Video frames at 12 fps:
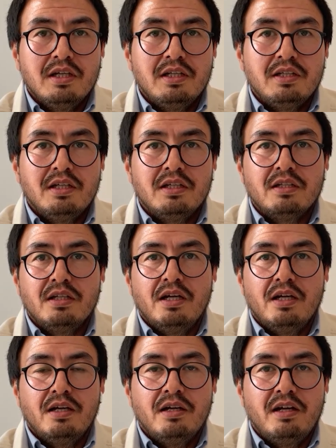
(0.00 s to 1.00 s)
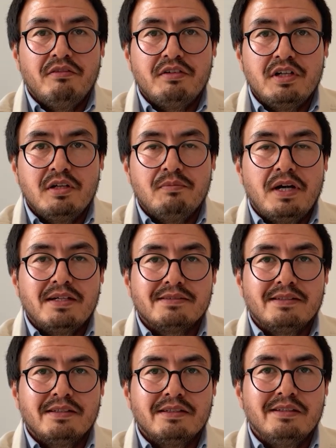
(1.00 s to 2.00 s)
And then every day
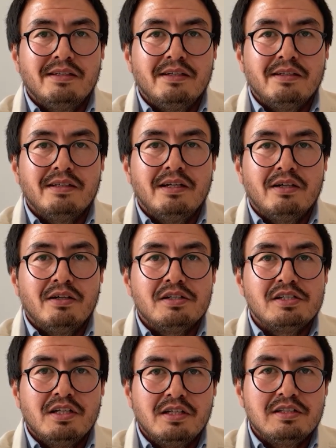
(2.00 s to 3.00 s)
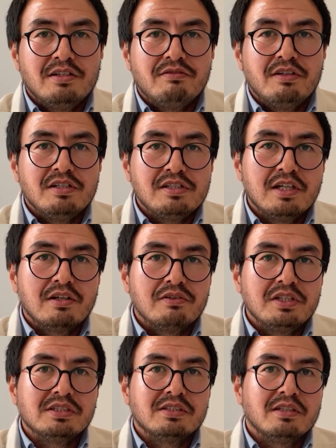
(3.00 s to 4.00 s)
passing, there are different
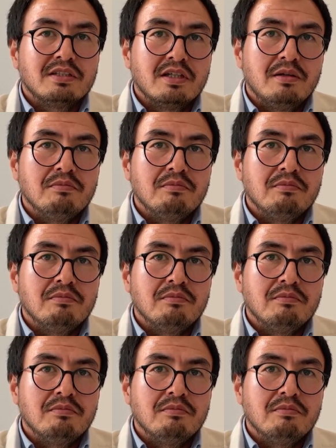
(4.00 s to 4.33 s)
decrees that